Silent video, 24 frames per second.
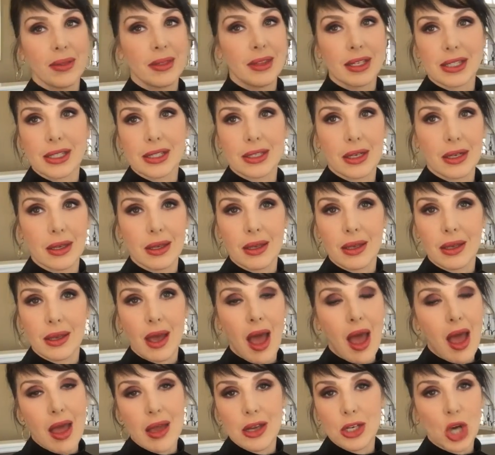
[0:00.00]
this little
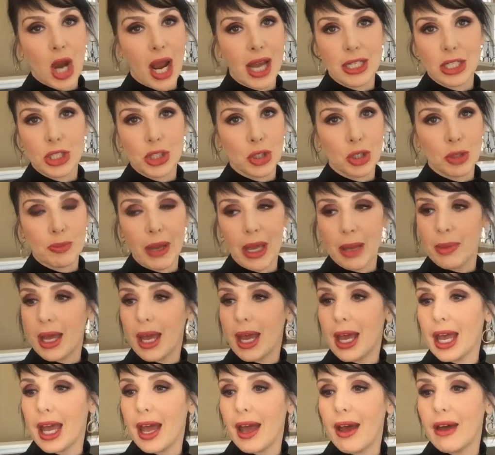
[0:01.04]
tried and true
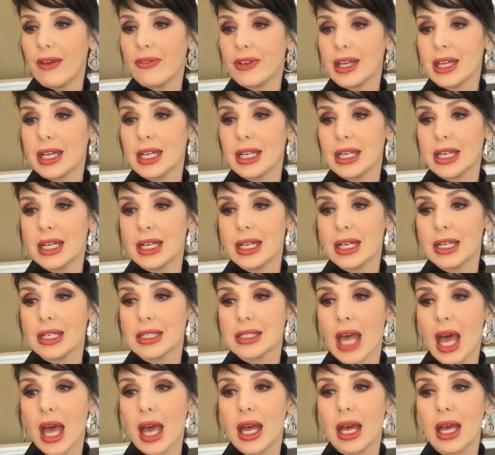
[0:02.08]
baby I have. It
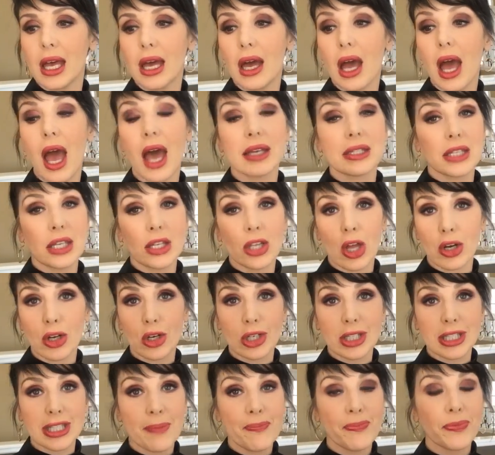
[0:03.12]
is Estee
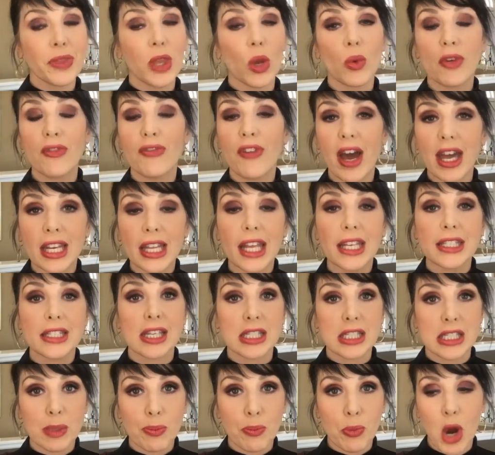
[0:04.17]
Lauder's
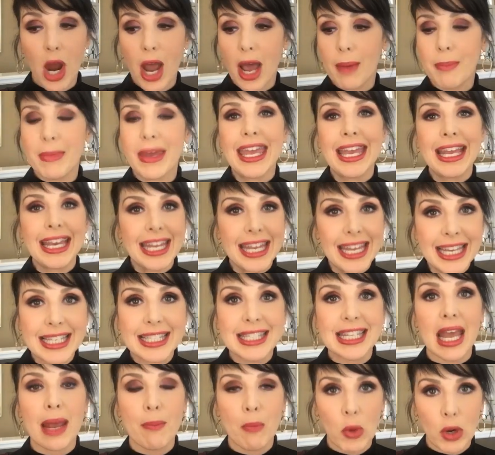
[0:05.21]
Revitalizing Supreme. It
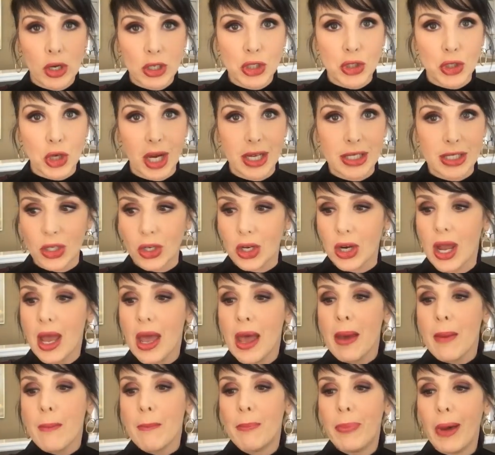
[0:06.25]
is a moisturizer,
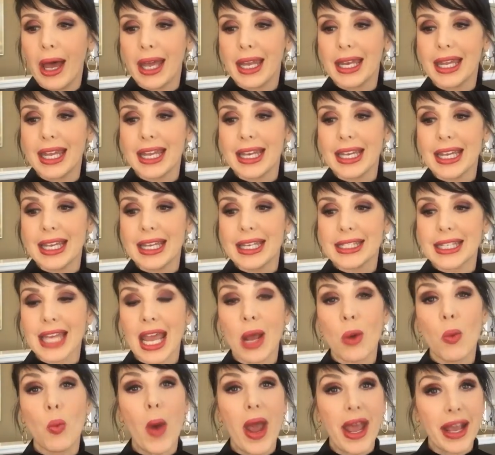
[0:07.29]
but it is
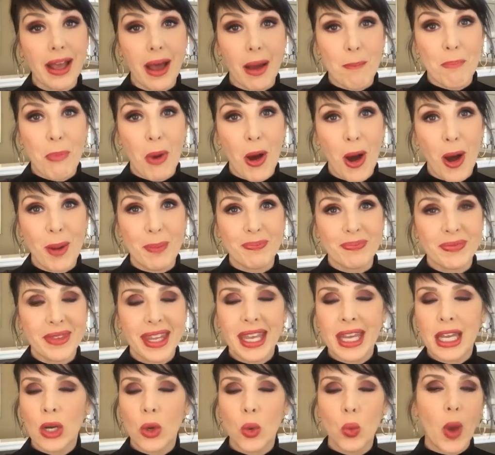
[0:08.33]
a wake-up balm.
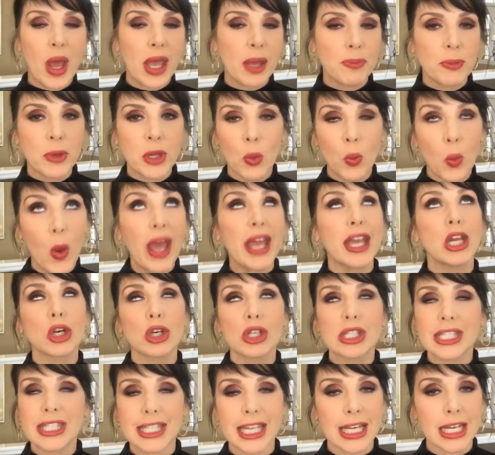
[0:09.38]
It'll wake
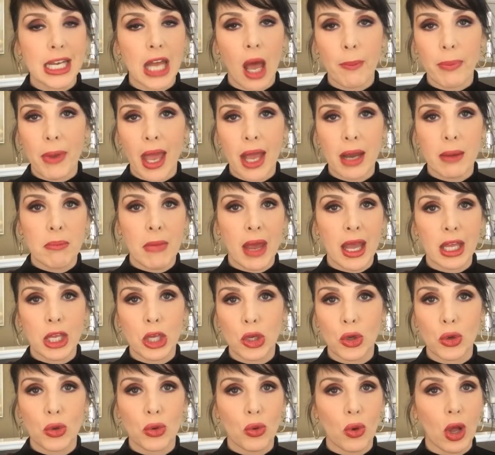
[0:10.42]
your skin up and
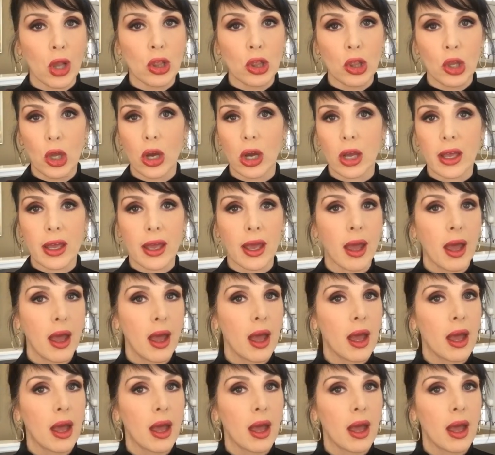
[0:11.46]
make you look